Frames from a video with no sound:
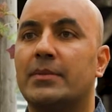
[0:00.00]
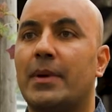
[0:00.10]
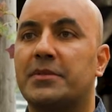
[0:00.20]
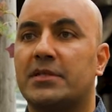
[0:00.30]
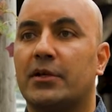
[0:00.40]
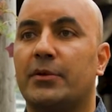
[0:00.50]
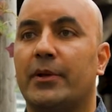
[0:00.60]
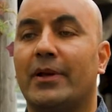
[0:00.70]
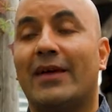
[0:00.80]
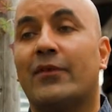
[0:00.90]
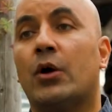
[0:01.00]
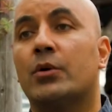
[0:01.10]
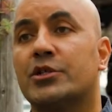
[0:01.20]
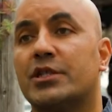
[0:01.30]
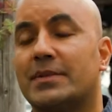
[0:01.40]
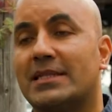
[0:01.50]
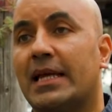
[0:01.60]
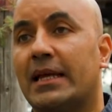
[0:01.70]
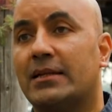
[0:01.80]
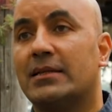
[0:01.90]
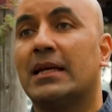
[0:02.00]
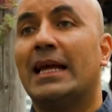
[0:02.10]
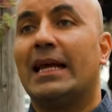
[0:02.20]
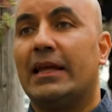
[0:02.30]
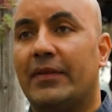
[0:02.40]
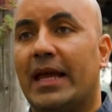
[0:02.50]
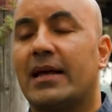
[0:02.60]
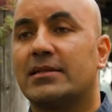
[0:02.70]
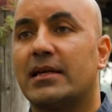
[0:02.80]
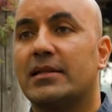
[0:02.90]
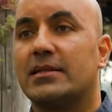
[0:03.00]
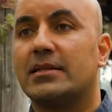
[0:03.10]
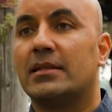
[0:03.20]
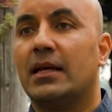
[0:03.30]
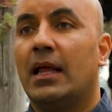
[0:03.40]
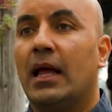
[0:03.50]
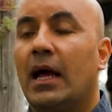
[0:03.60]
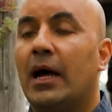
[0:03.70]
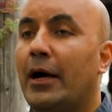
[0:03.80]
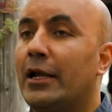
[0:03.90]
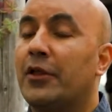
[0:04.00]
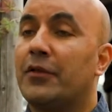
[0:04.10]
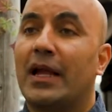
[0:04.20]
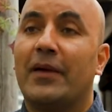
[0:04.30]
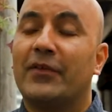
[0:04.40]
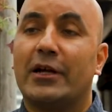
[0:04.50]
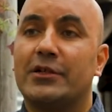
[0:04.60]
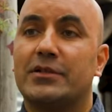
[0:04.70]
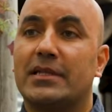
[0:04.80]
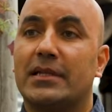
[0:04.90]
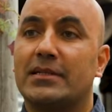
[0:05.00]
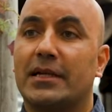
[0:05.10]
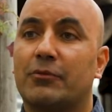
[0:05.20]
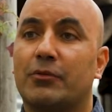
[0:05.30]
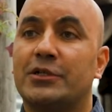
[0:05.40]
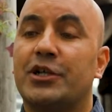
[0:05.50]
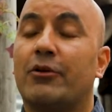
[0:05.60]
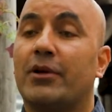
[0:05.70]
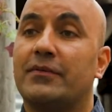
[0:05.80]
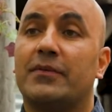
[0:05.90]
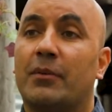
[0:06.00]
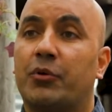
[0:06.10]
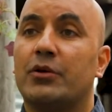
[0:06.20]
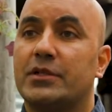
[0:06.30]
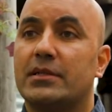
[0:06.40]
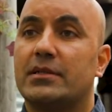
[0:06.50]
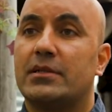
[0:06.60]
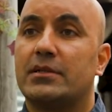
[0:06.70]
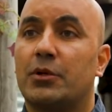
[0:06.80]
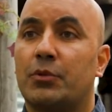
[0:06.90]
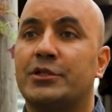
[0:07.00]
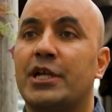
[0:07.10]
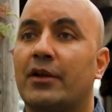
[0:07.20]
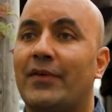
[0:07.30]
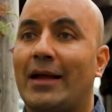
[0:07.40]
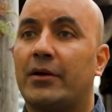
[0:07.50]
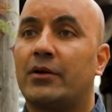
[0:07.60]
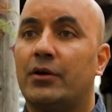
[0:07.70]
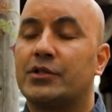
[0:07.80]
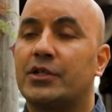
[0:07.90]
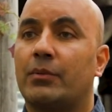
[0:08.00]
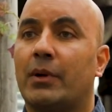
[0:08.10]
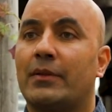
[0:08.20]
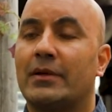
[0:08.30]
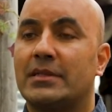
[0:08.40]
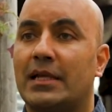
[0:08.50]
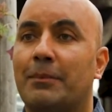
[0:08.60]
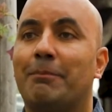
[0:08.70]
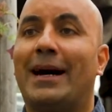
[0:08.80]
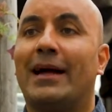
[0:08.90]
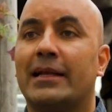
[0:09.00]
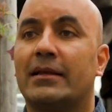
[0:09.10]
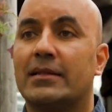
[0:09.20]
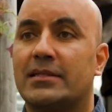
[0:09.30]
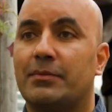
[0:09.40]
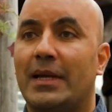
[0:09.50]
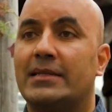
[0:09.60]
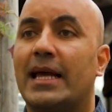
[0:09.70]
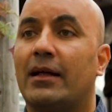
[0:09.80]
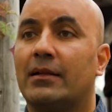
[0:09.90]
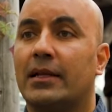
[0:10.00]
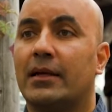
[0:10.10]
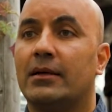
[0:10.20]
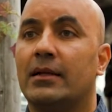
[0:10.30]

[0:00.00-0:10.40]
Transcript: and members of the community have ownership stakes in the assets, uh, another thing I'm very interested in is like regenerative approaches. So regenerative agriculture, where there's embodying this mentality